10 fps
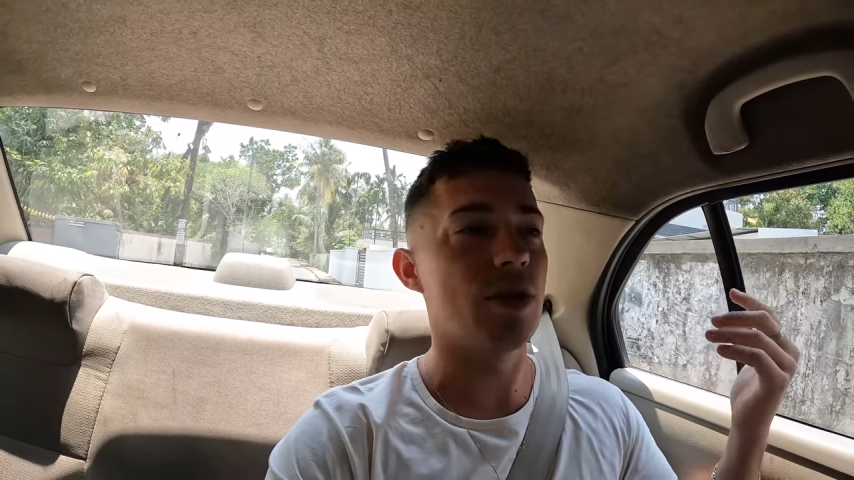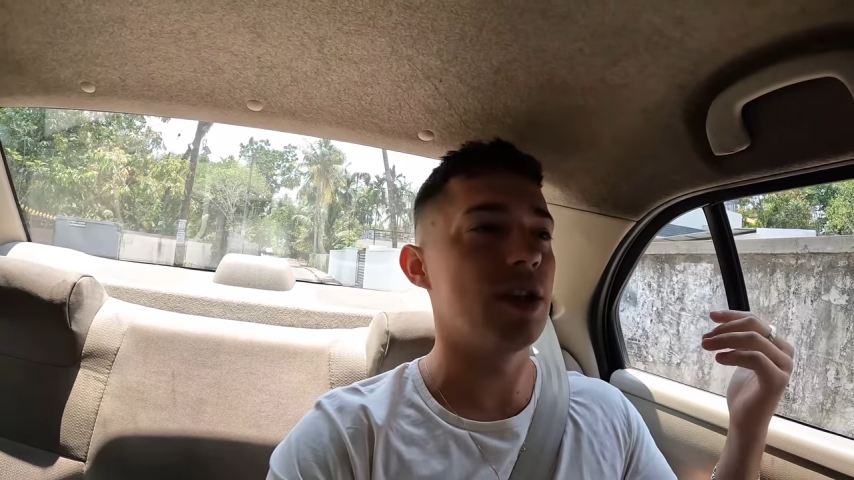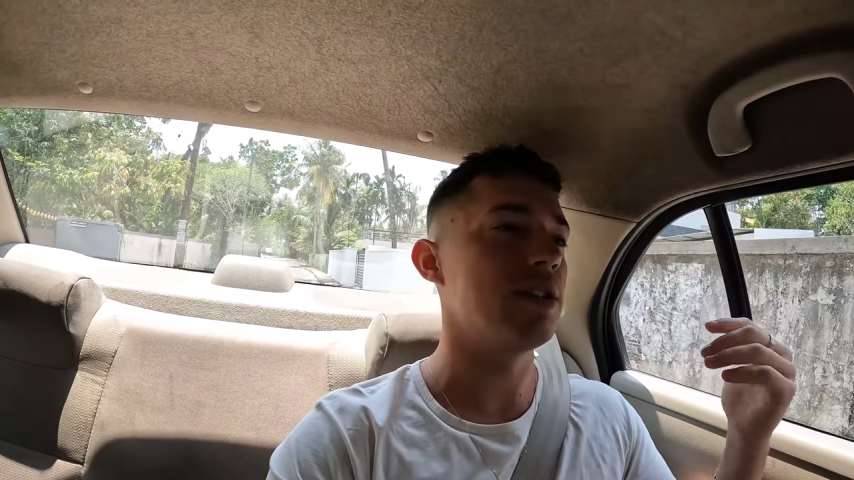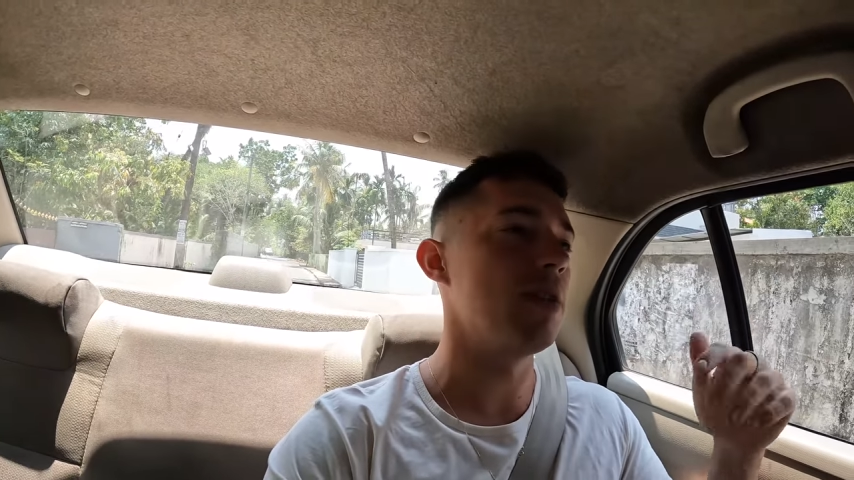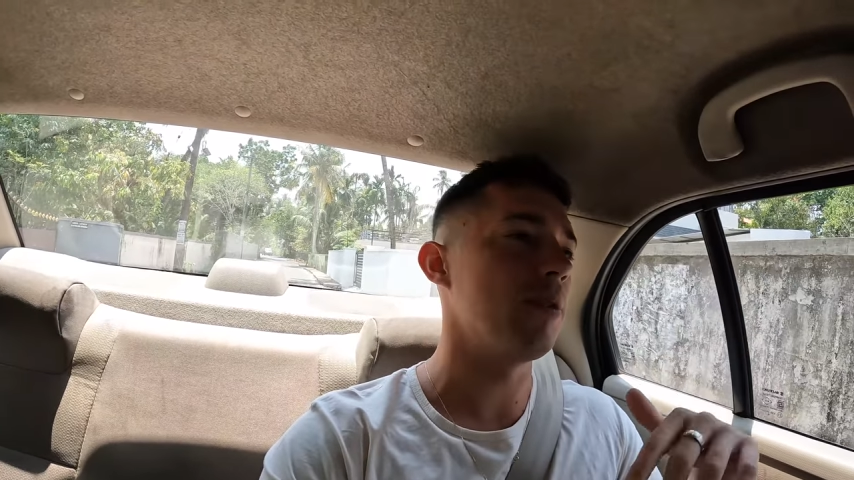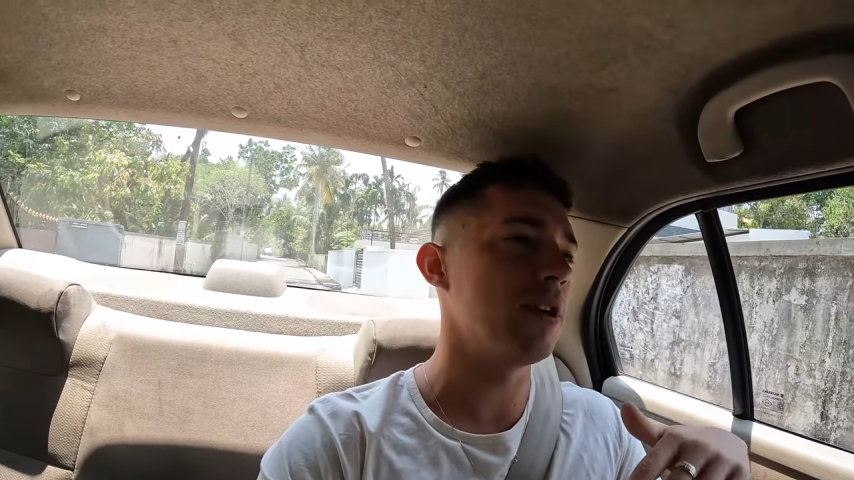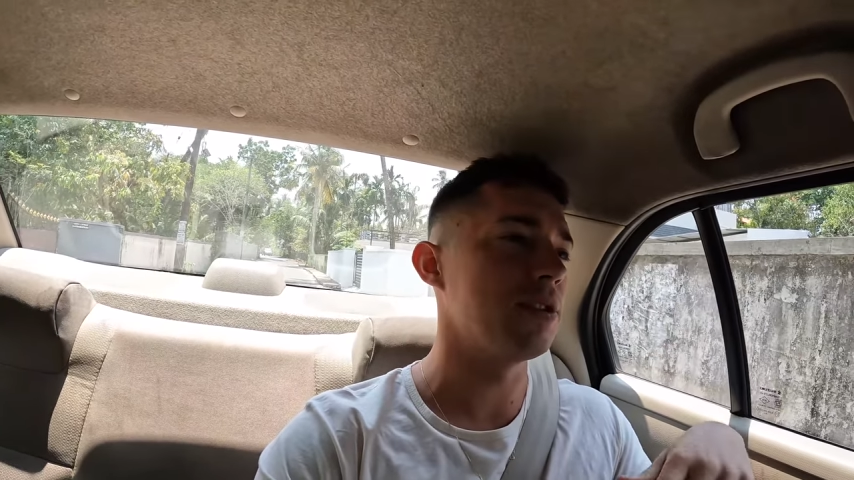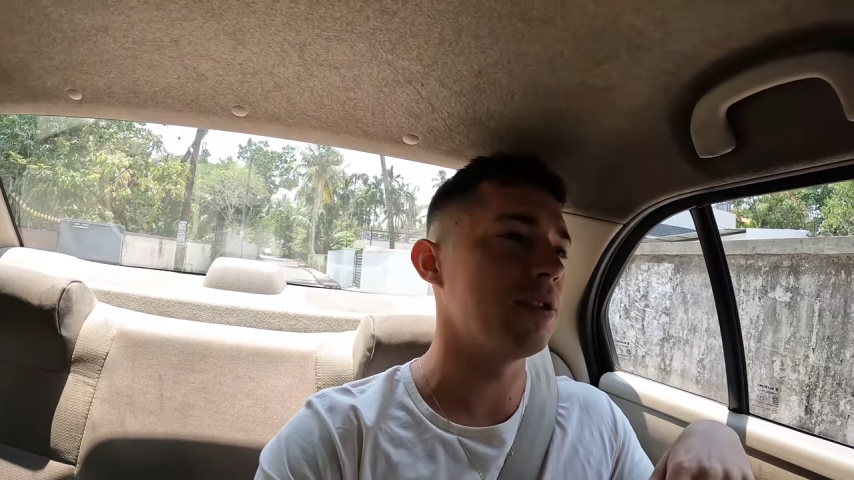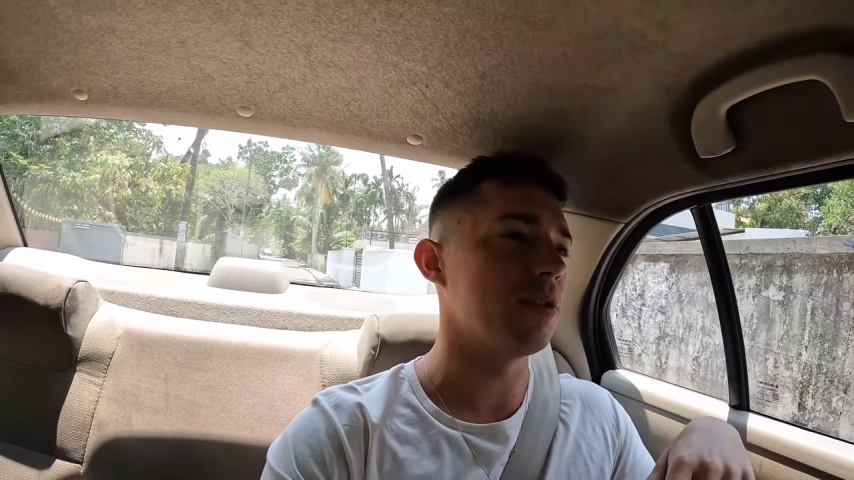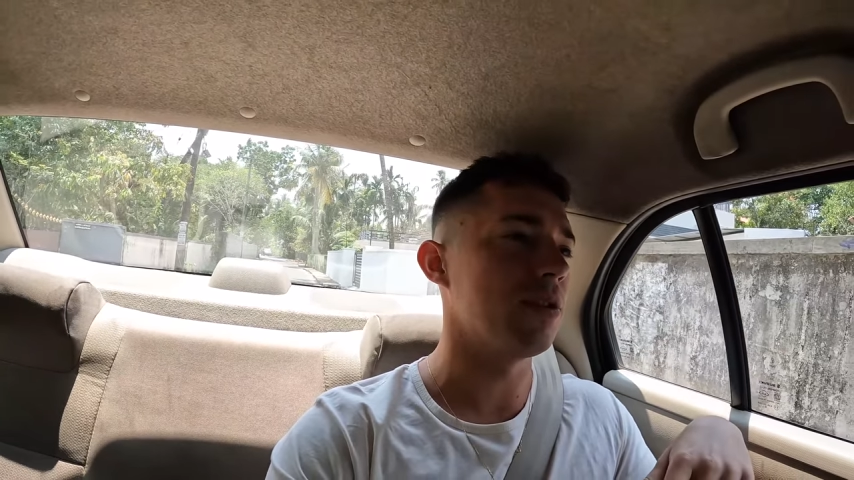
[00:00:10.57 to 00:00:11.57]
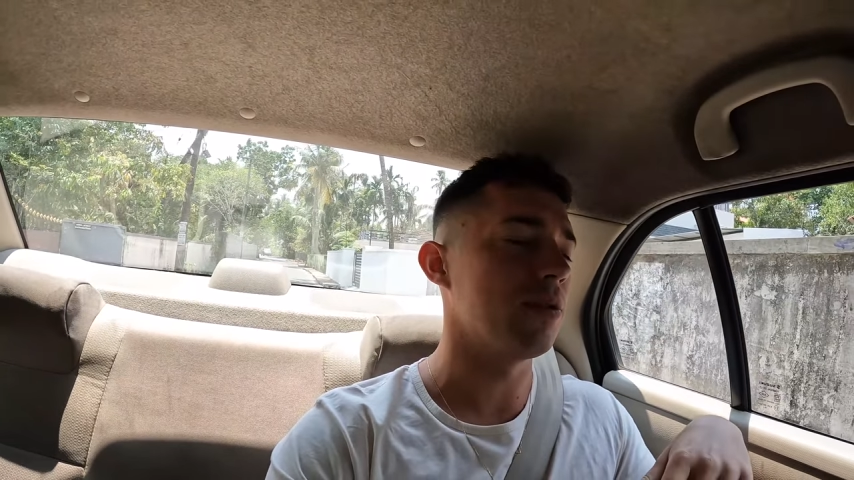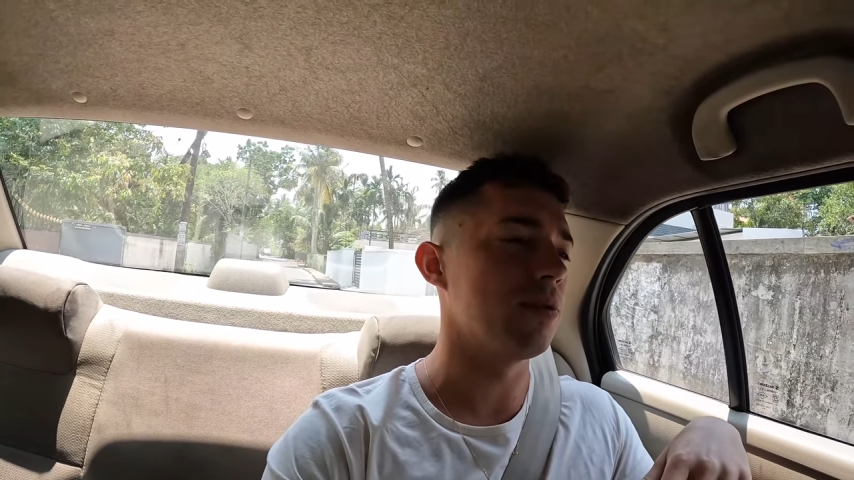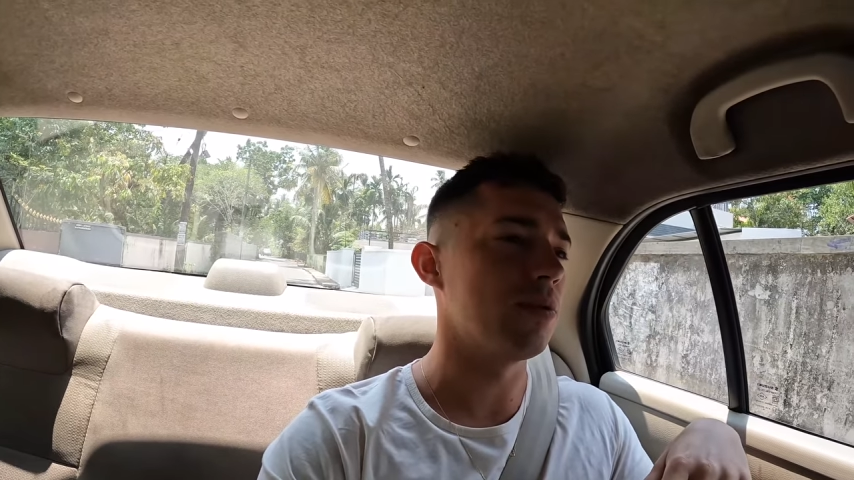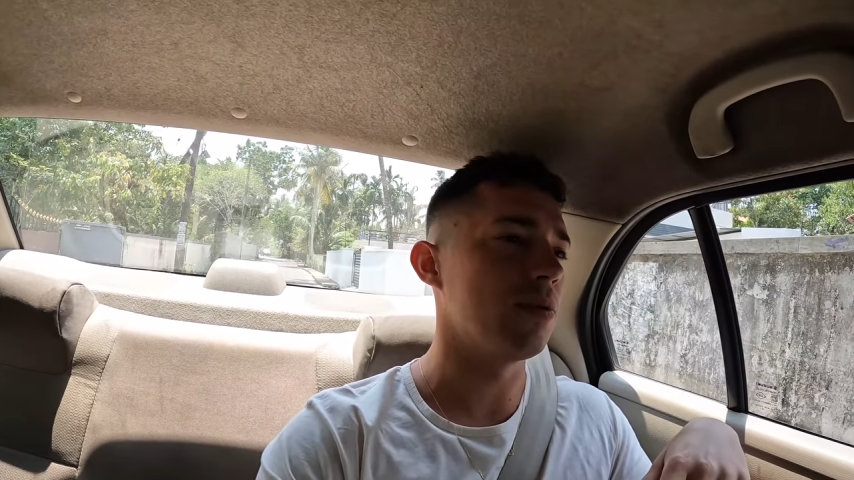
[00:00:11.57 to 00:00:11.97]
or as they pronounce it, the